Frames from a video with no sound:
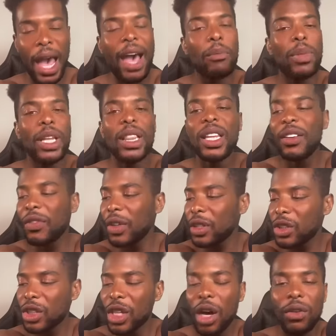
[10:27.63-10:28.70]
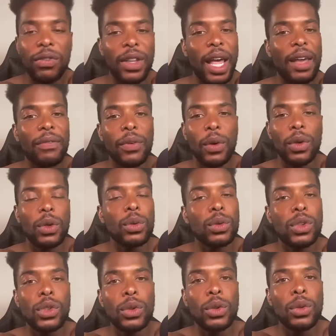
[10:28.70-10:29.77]
I've been living a soft life on
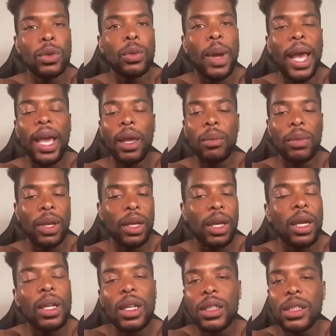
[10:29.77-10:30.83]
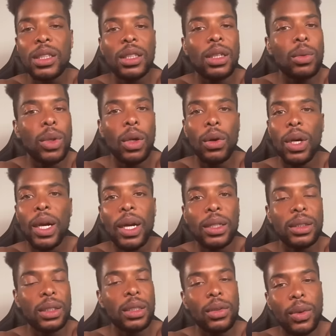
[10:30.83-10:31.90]
YouTube. I ain't been getting in touch with no
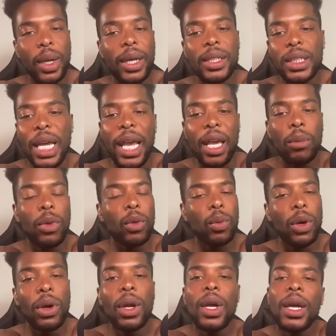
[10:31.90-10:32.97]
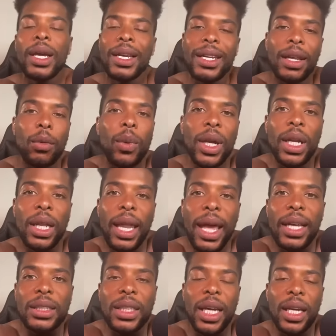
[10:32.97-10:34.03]
content creators. I ain't been broke. When the
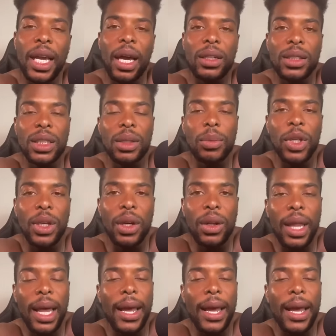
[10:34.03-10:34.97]
last time y'all see me go